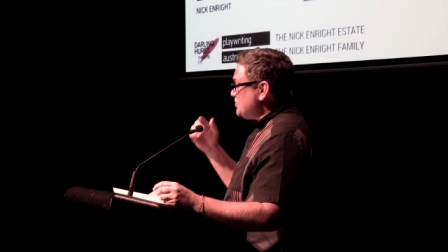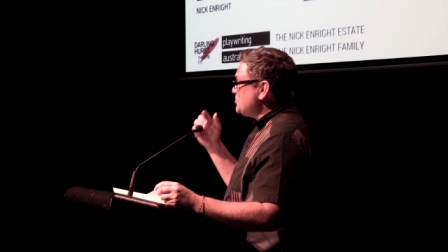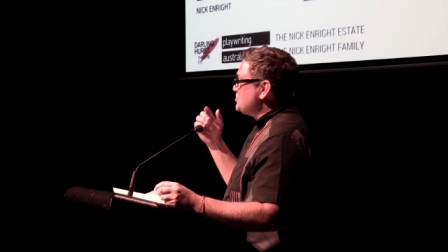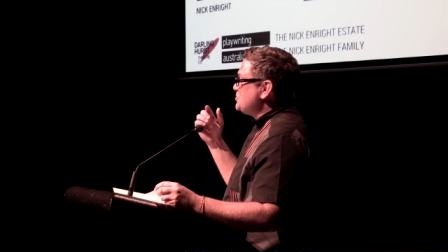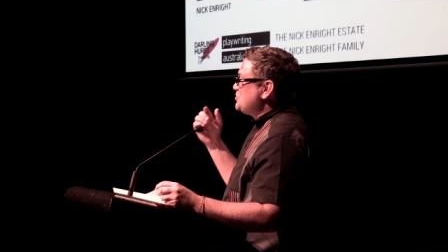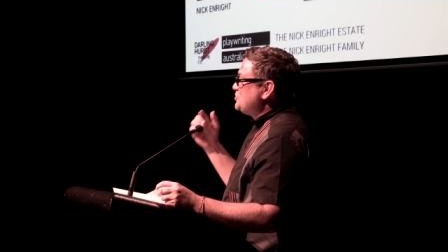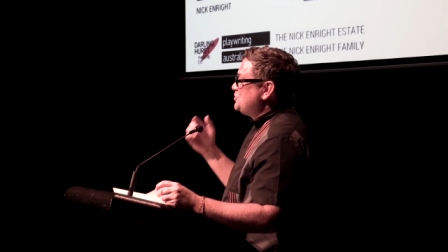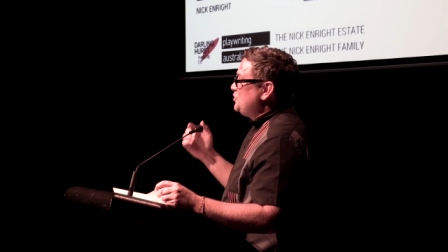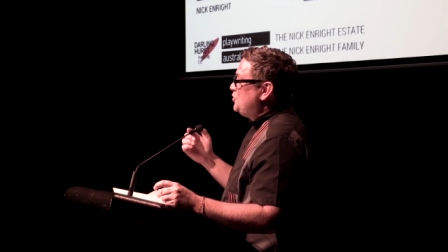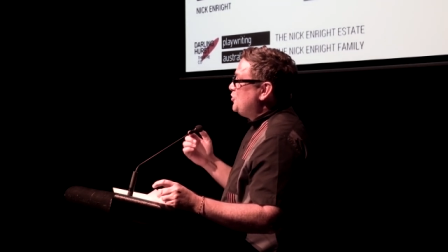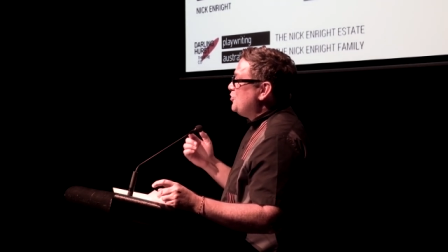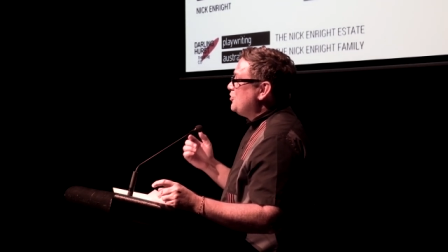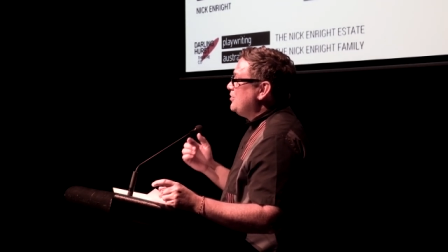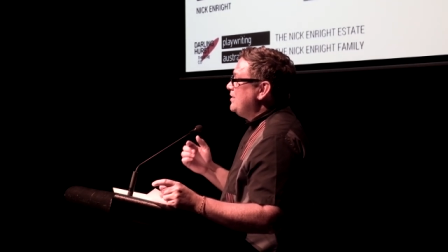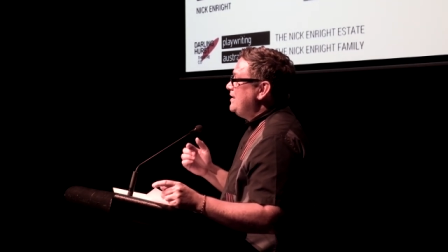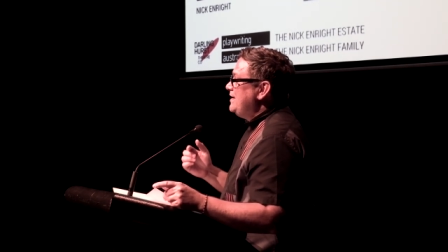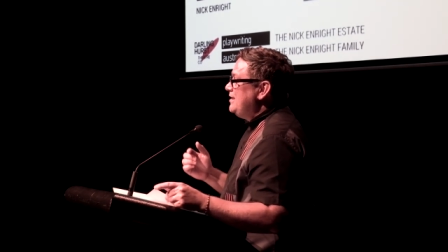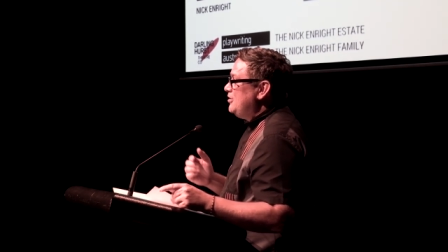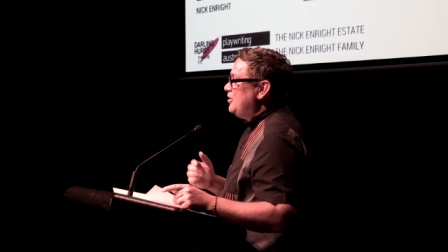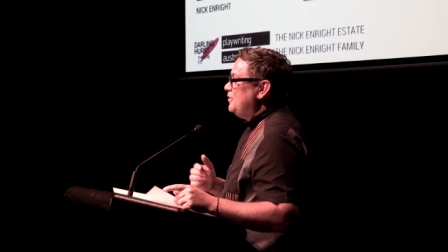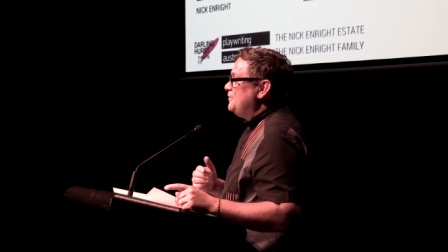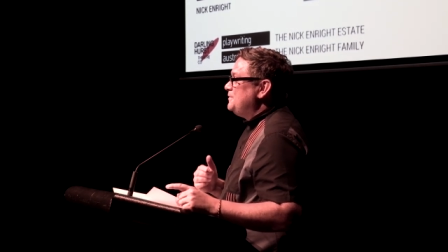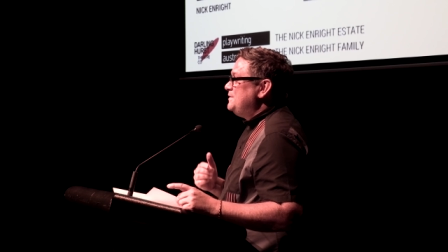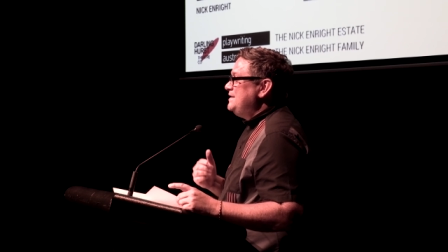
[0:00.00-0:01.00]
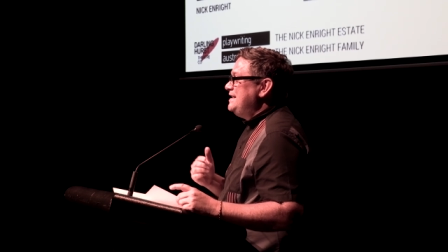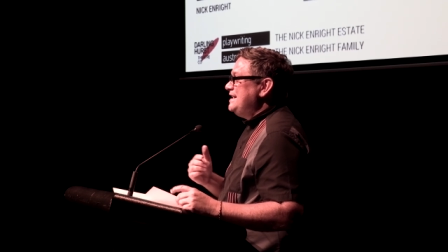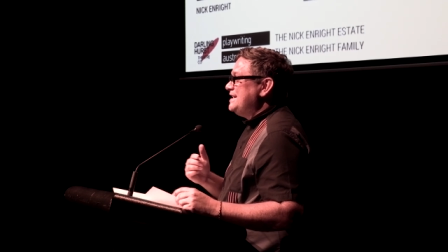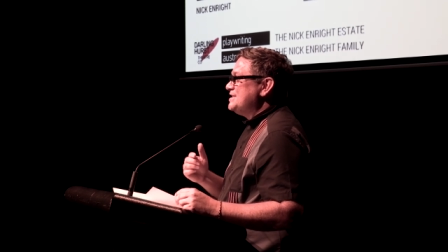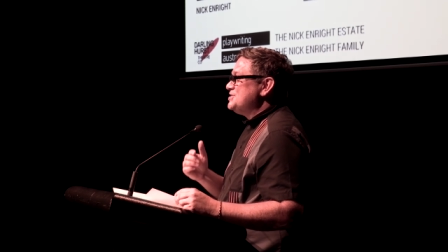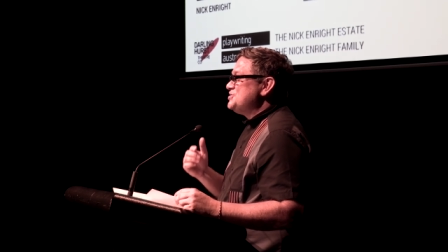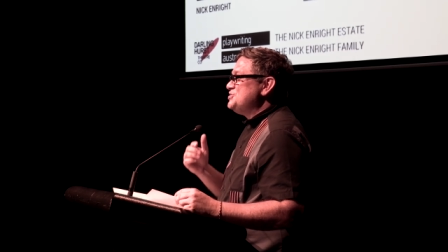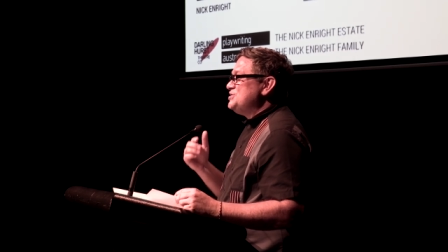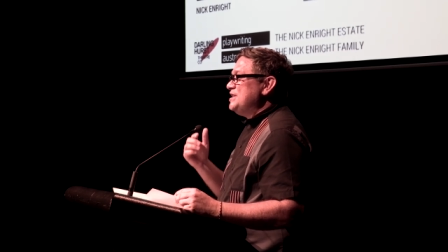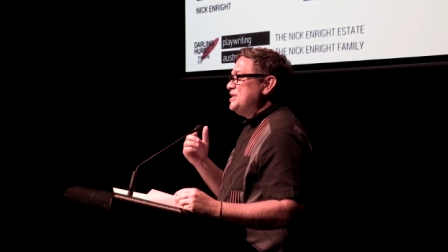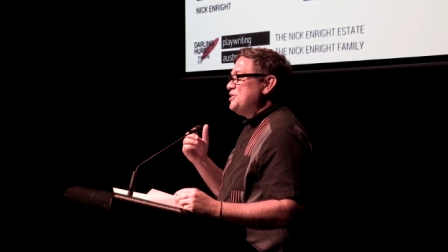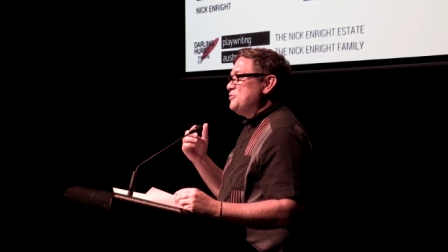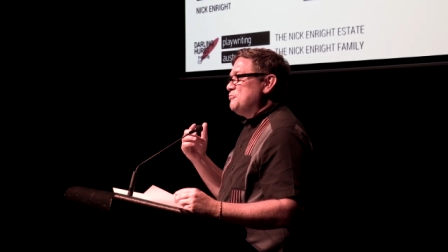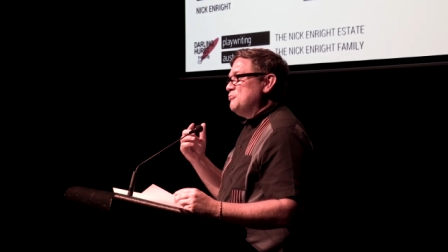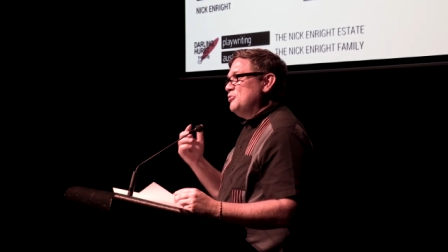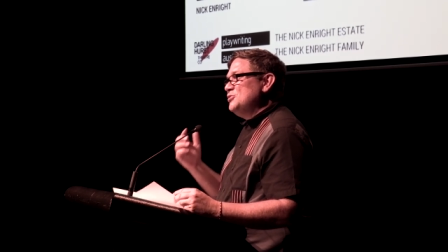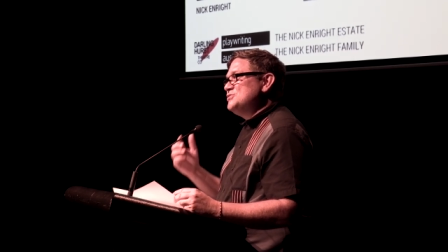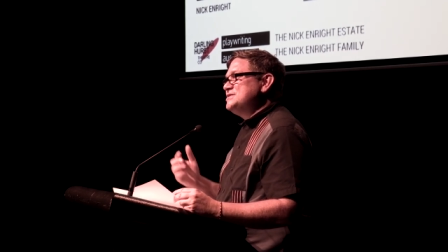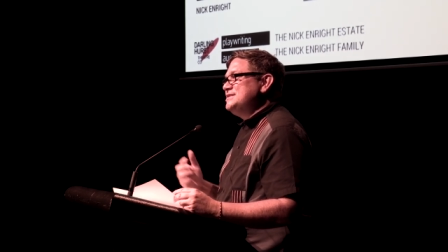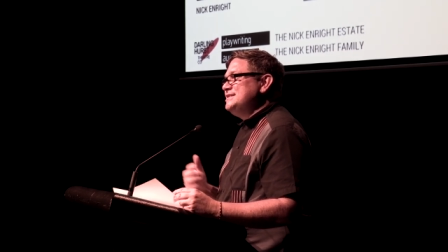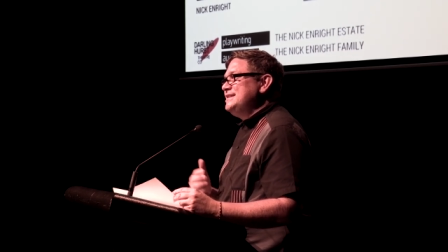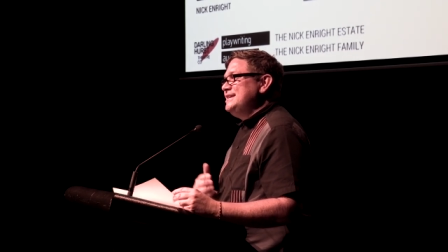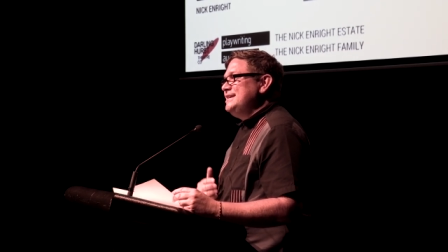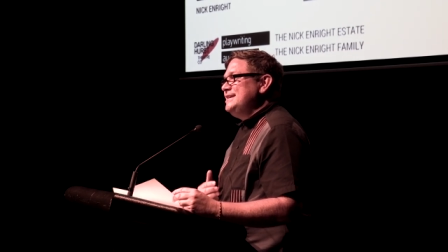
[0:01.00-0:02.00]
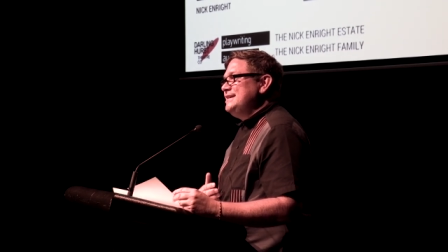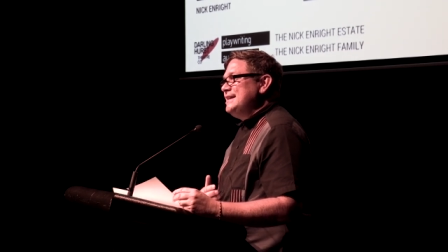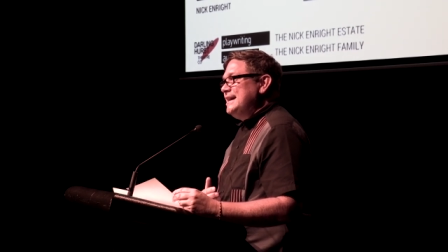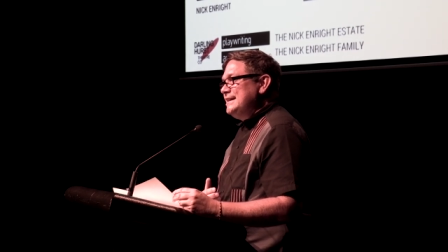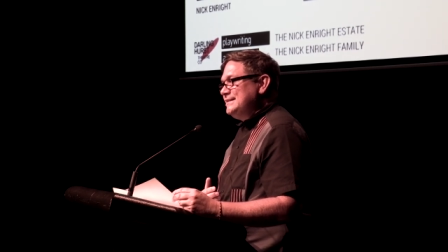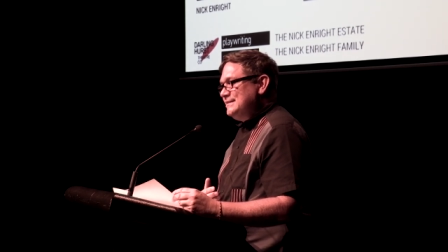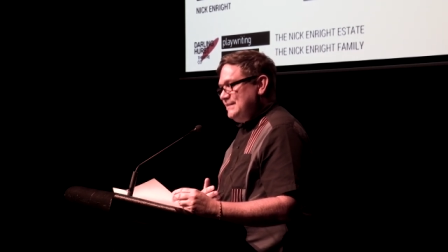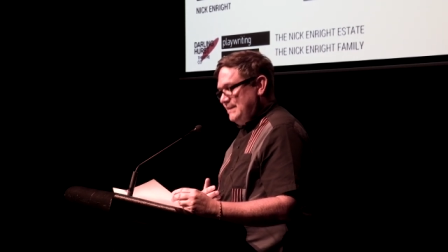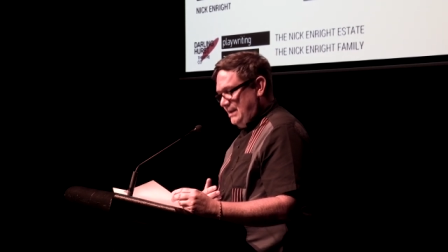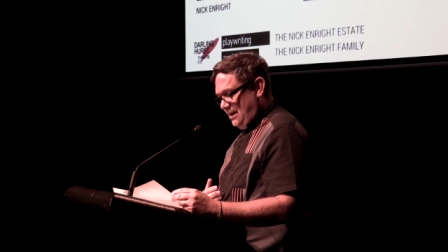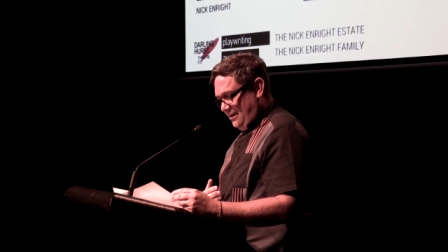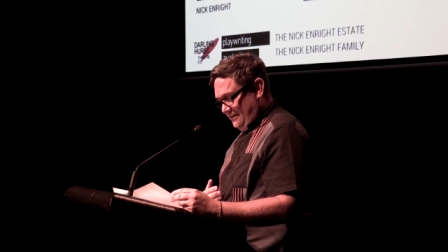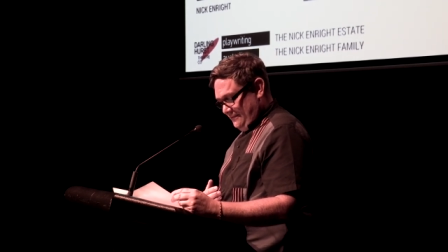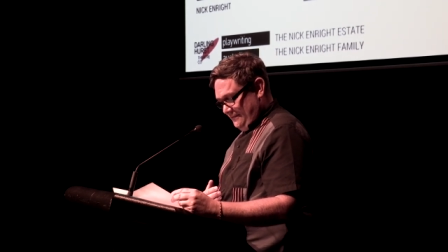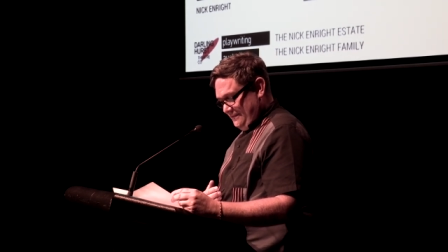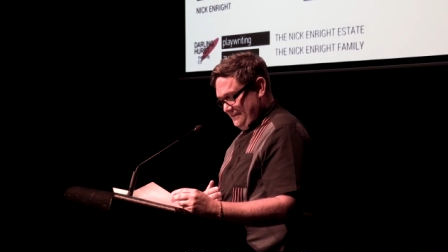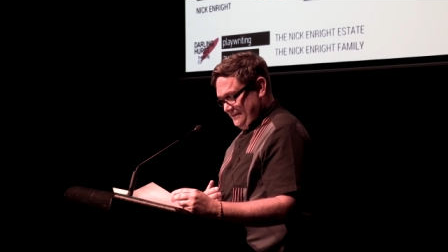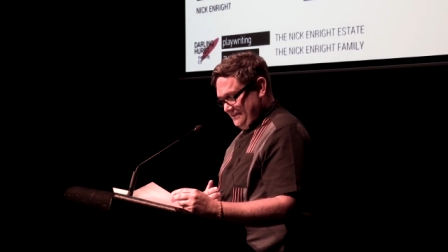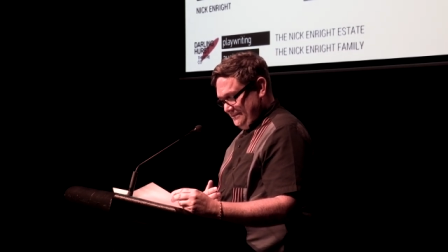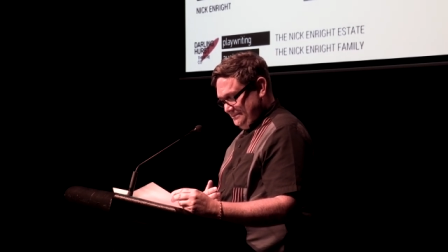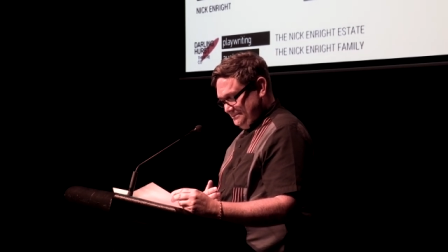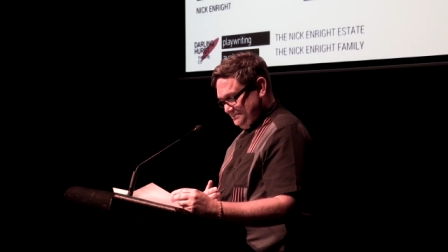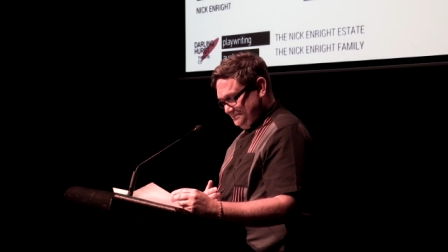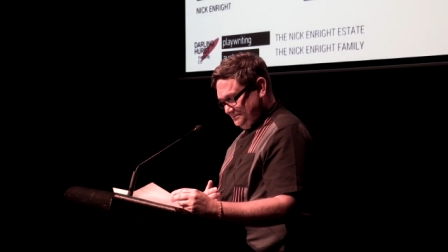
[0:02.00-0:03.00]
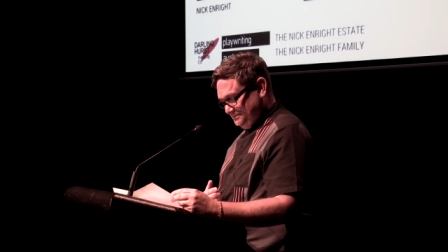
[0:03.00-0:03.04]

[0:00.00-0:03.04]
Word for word: a story of Nick's generosity and love.